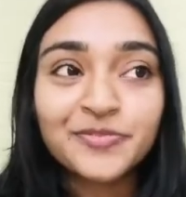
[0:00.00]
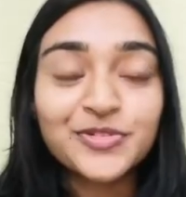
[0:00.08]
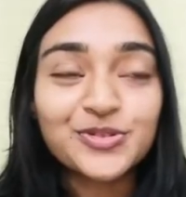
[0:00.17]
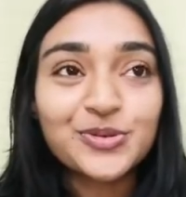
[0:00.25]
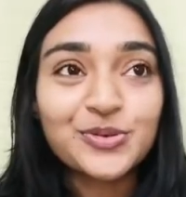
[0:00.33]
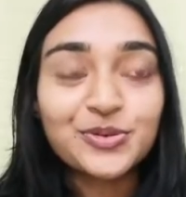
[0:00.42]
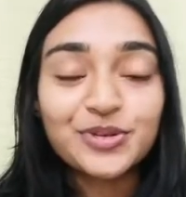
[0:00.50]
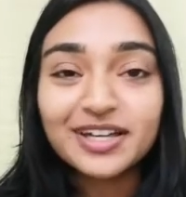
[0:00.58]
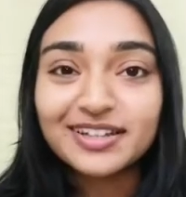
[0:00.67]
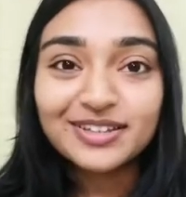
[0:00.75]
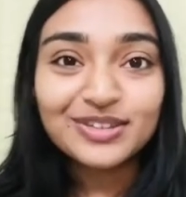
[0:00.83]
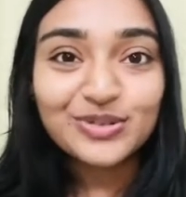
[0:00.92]
So
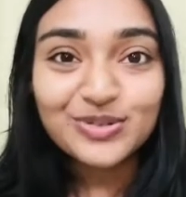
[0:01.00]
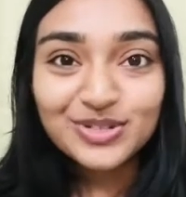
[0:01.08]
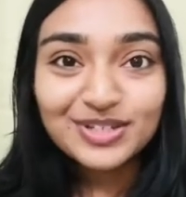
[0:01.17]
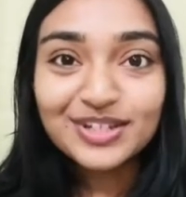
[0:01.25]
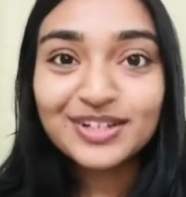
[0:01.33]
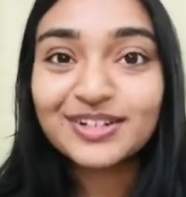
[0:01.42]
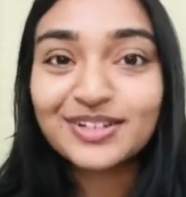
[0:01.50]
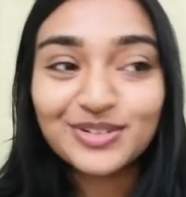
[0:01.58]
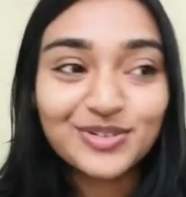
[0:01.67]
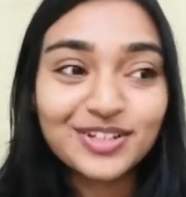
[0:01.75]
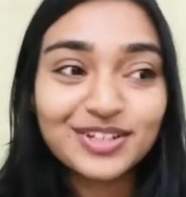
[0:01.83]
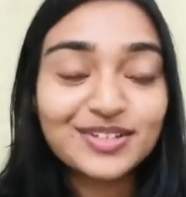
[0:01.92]
in those
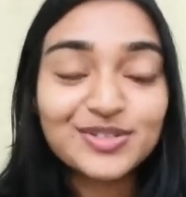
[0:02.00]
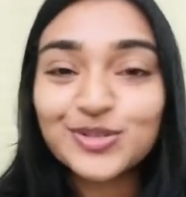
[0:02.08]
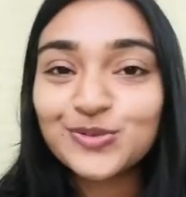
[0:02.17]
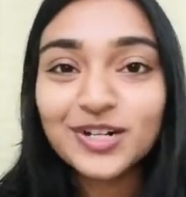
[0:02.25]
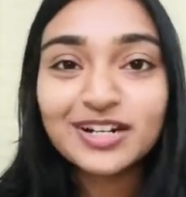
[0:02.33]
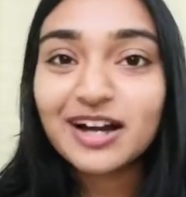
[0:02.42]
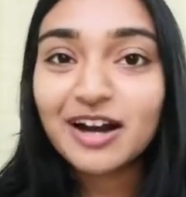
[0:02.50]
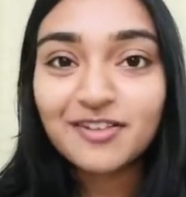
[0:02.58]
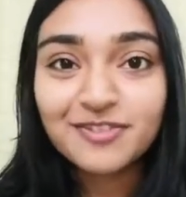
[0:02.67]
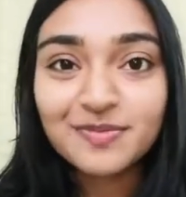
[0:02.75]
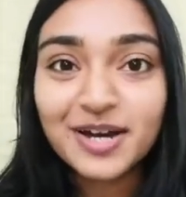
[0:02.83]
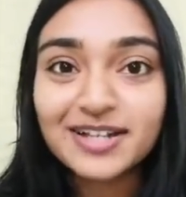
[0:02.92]

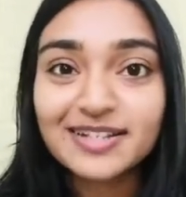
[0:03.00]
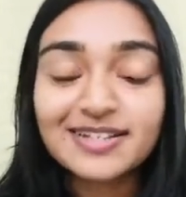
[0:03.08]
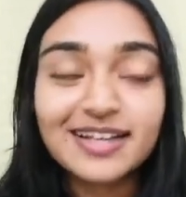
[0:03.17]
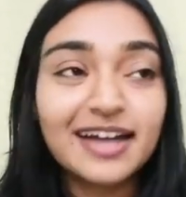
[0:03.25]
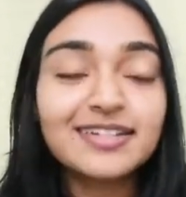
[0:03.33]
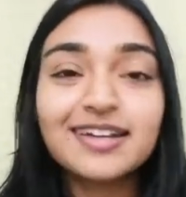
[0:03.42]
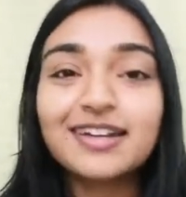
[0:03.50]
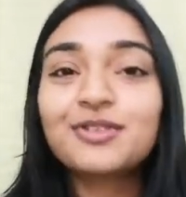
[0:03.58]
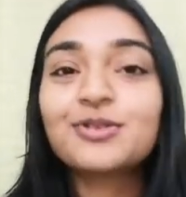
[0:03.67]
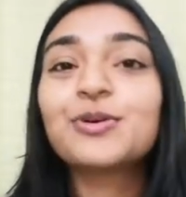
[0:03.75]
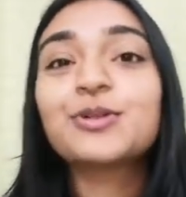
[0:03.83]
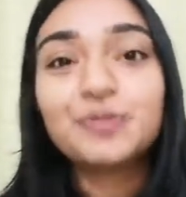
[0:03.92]
1.5 months, I
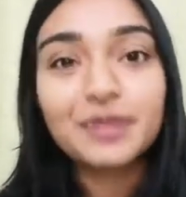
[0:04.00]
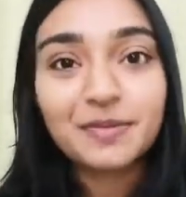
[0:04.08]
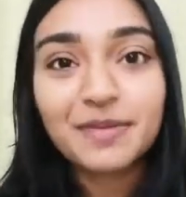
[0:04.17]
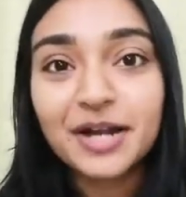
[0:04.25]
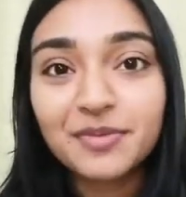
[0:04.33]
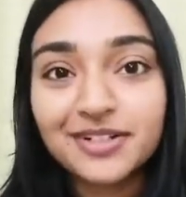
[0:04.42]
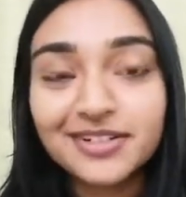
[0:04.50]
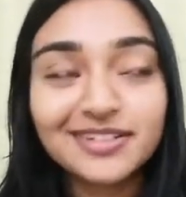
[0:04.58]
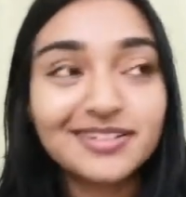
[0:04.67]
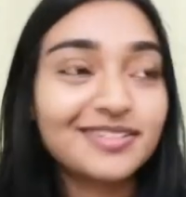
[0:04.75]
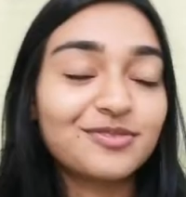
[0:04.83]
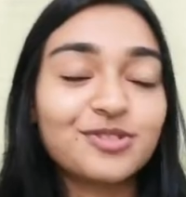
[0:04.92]
started going to play
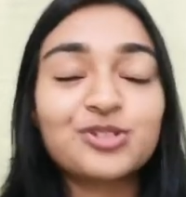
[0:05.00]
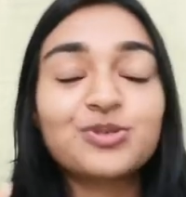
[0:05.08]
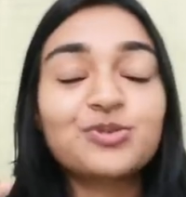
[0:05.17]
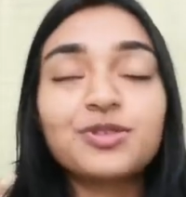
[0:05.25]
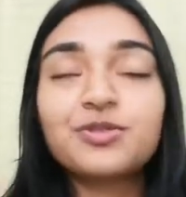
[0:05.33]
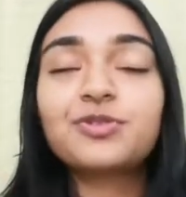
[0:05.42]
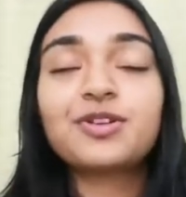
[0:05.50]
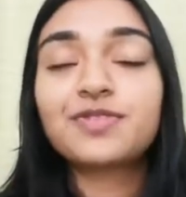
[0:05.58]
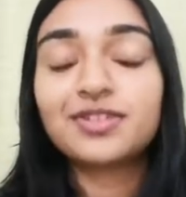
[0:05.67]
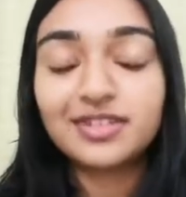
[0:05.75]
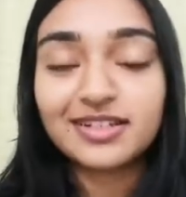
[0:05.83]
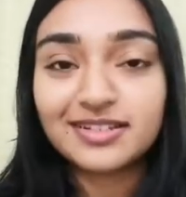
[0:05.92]
badminton, which is one of the
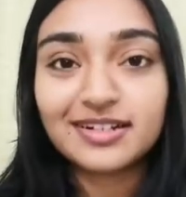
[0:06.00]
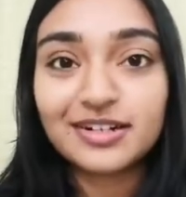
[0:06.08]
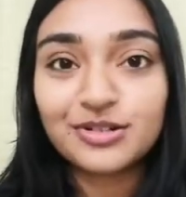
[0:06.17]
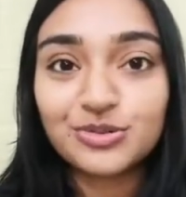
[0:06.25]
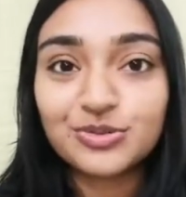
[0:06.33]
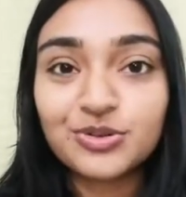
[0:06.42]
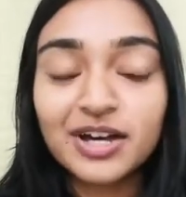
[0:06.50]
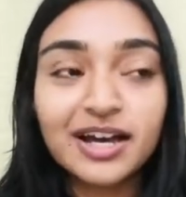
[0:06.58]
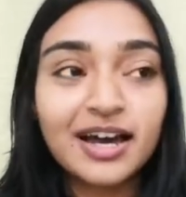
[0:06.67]
favorite things that I do.